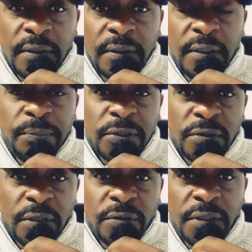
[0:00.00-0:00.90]
The
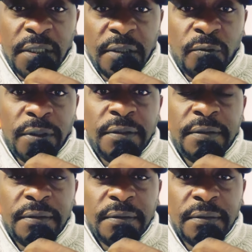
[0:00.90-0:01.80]
person that you're dealing
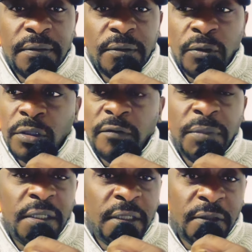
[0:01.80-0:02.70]
with or you have
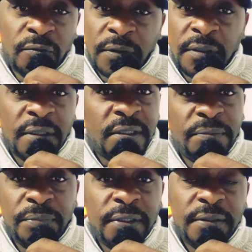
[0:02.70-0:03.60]
been dealing with is
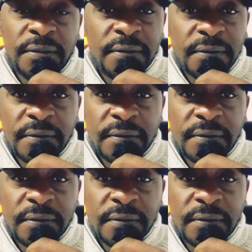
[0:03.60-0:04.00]
simply